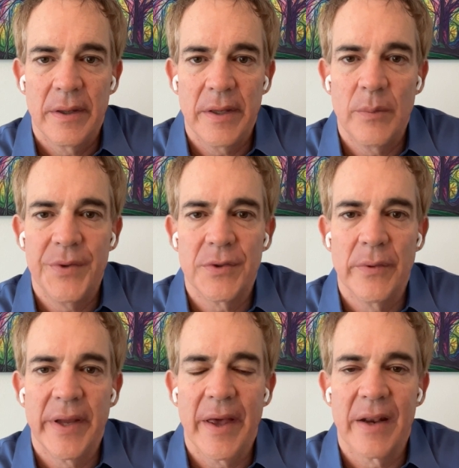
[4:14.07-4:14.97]
He was
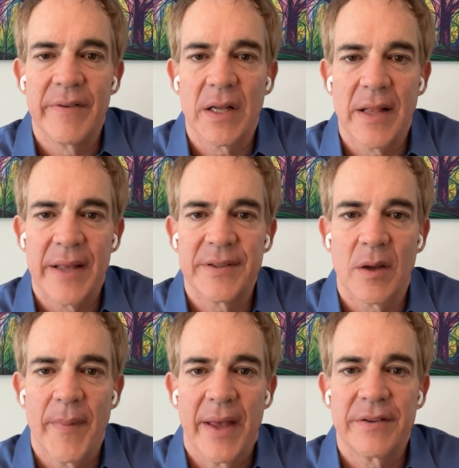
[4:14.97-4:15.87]
doing kind of a
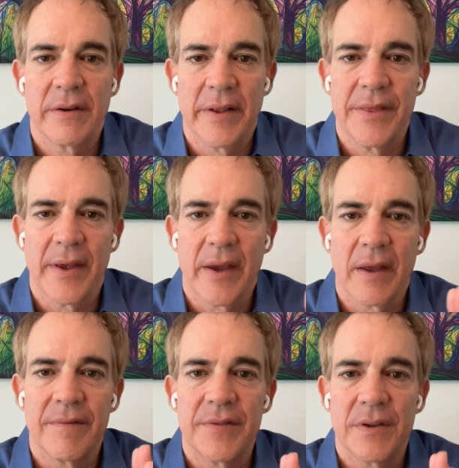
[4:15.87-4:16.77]
classic masculine thing
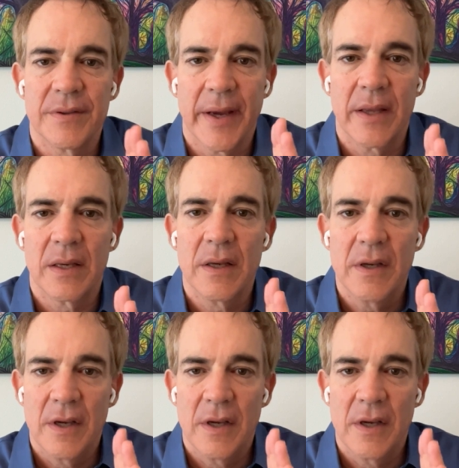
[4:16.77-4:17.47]
of just I can